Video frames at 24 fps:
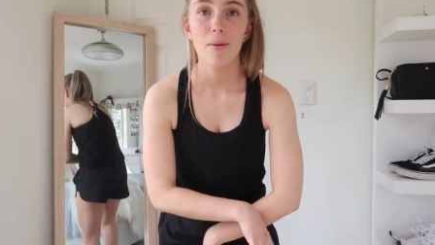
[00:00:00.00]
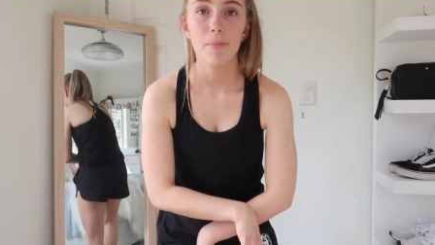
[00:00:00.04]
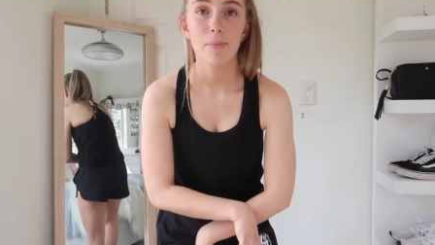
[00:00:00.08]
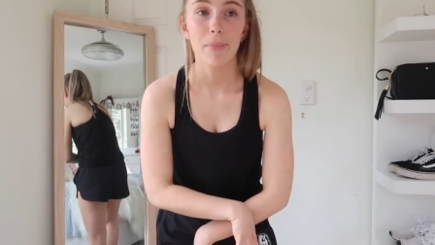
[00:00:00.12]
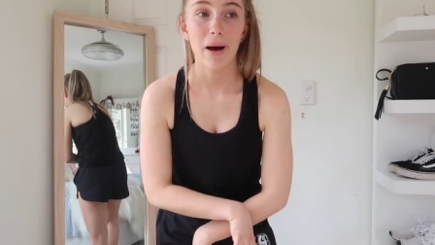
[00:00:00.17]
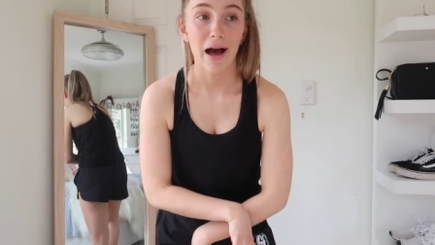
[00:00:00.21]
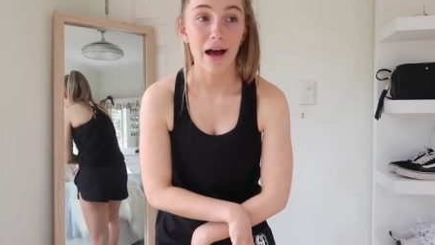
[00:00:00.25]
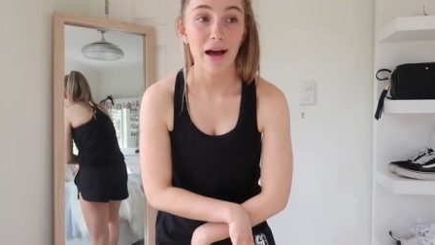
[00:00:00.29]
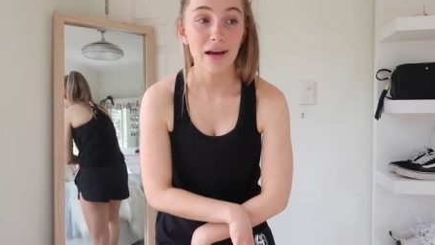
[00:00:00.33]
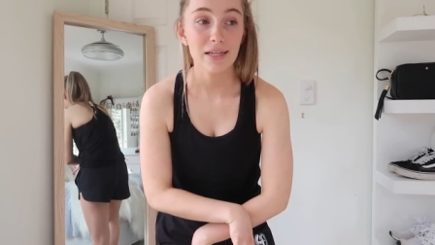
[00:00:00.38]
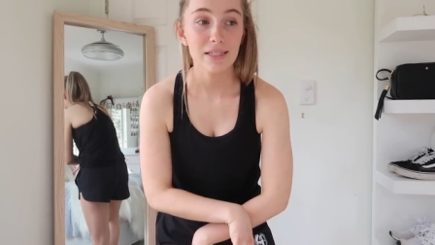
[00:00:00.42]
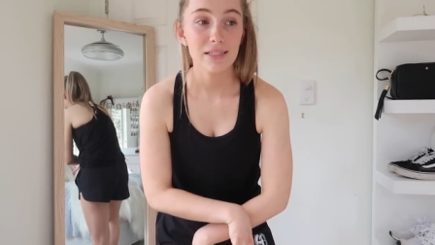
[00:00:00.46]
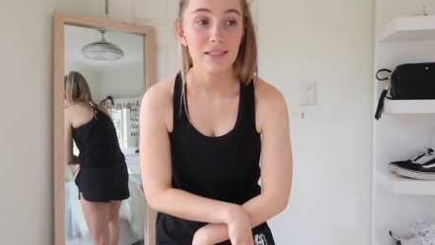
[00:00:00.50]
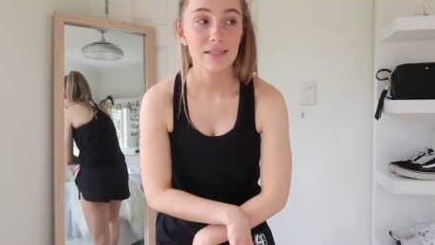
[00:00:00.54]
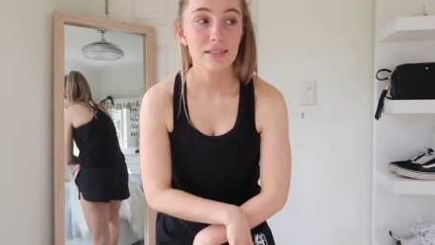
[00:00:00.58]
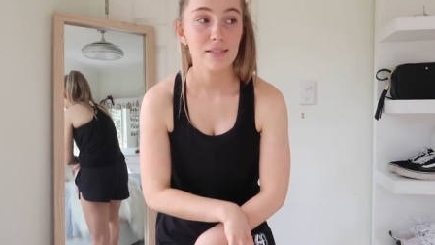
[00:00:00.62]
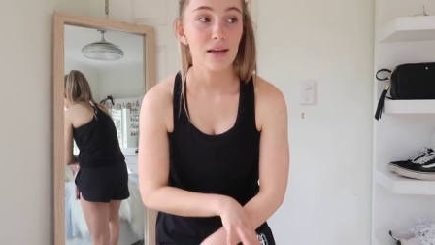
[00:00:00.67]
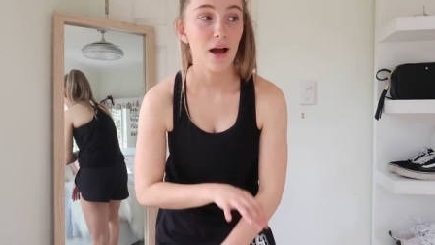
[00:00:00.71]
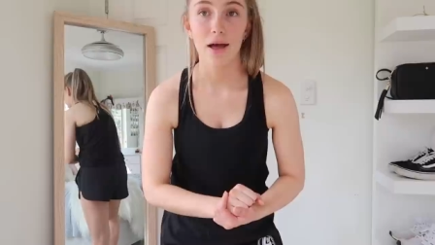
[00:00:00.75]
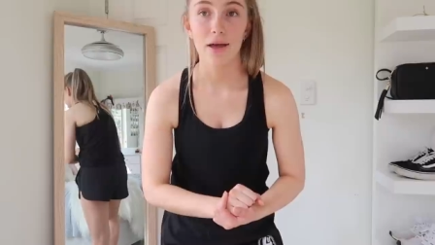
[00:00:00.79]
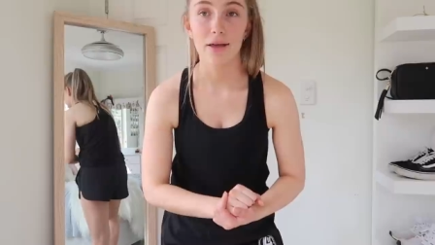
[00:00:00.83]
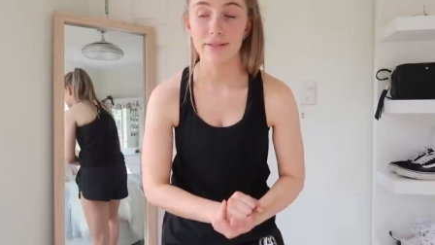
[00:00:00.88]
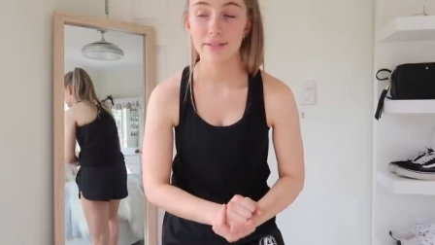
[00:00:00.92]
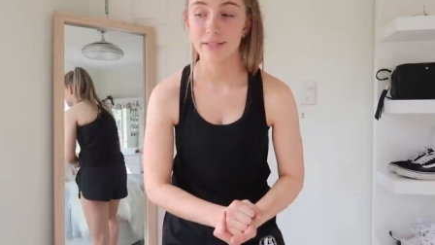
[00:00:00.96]
But
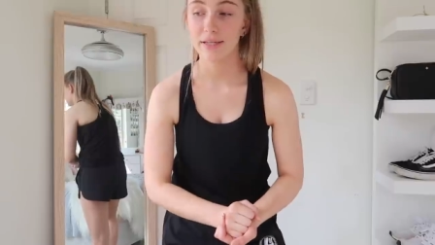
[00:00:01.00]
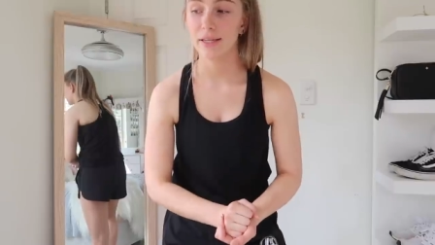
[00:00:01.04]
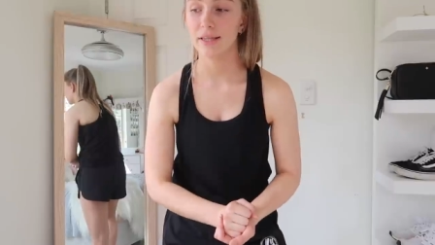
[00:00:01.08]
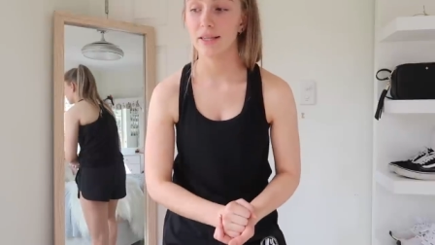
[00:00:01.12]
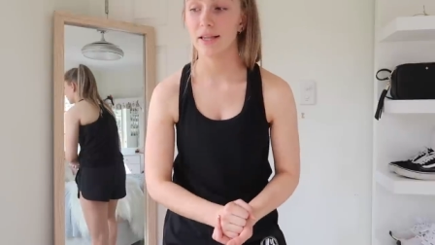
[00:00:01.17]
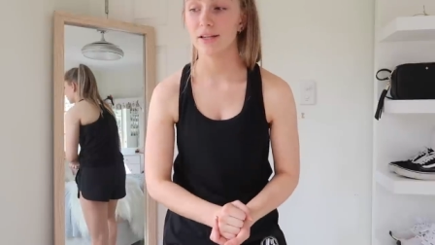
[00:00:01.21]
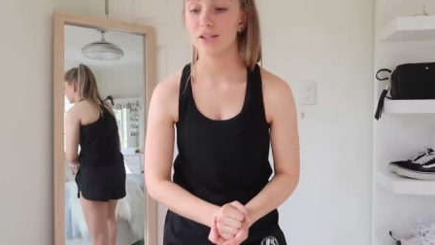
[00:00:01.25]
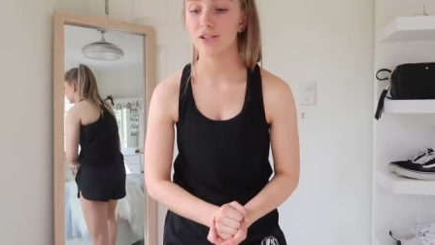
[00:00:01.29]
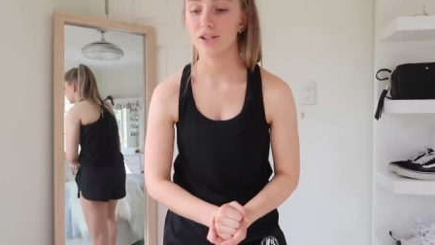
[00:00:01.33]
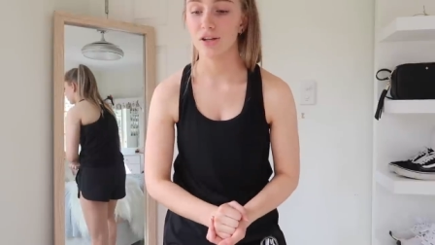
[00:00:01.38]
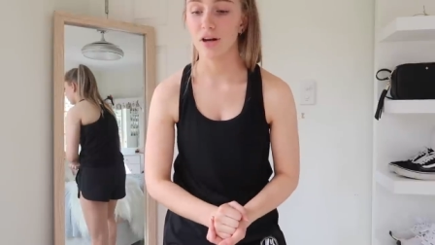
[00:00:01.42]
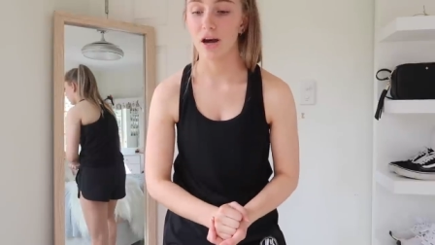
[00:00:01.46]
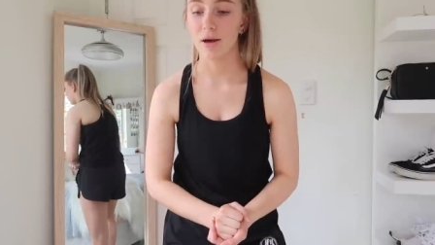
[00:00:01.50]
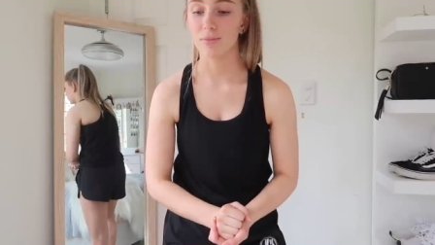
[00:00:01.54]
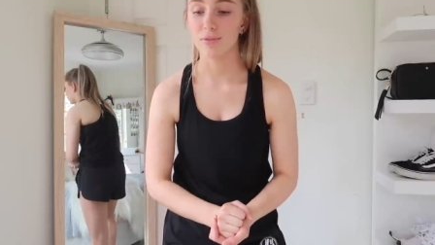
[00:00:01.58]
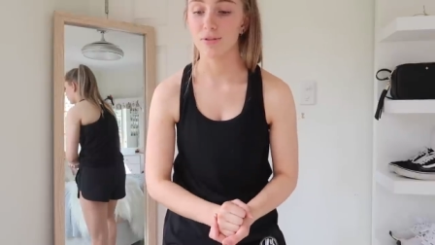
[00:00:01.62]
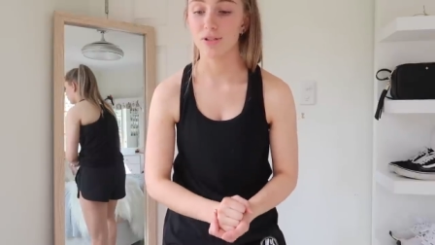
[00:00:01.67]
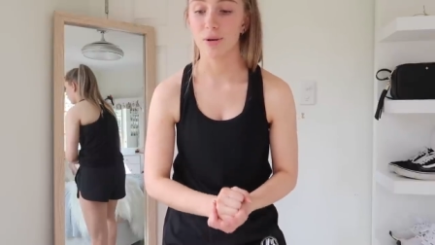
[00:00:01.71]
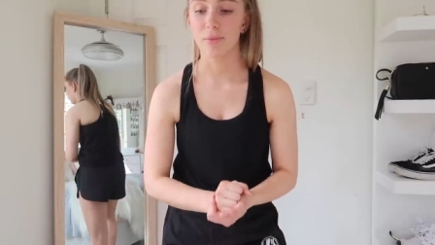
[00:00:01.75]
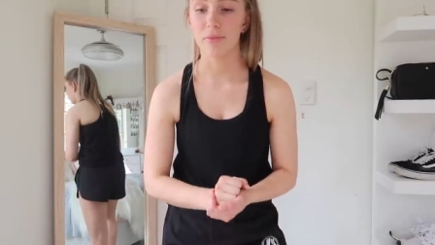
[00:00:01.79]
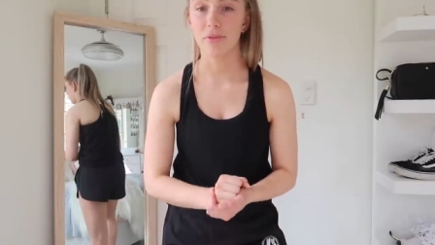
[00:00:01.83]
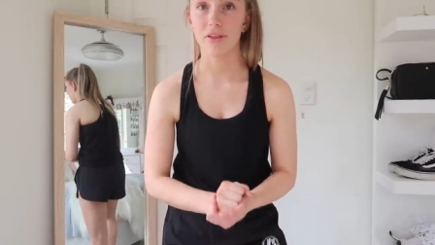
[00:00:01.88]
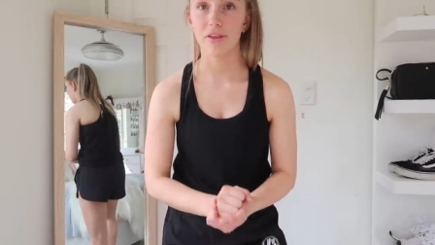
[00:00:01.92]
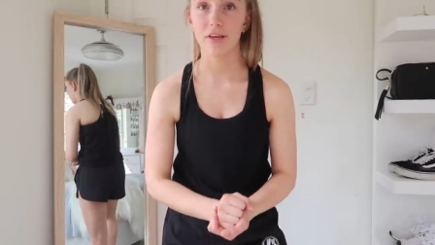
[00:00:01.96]
it's nearly lunchtime,
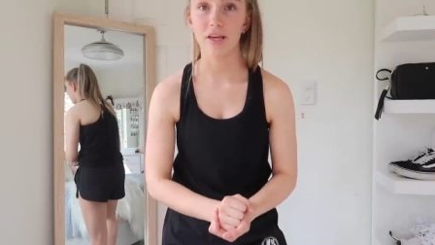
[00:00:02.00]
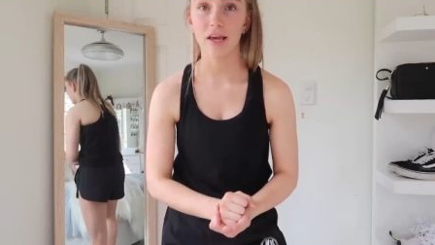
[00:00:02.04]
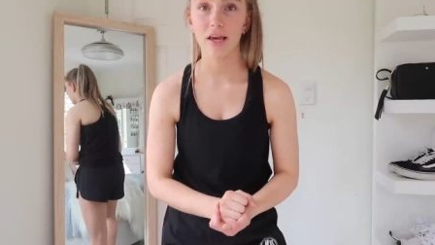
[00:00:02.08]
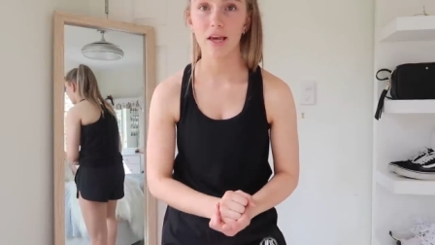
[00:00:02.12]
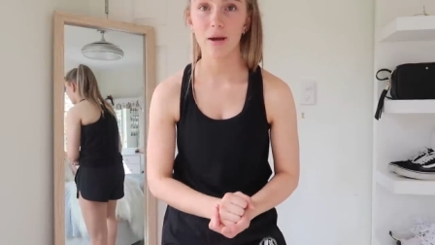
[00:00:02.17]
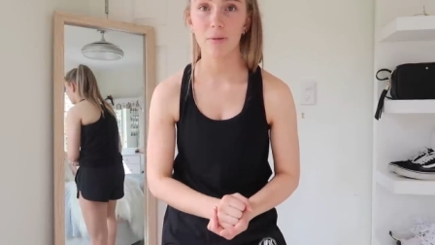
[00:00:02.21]
so I'm thinking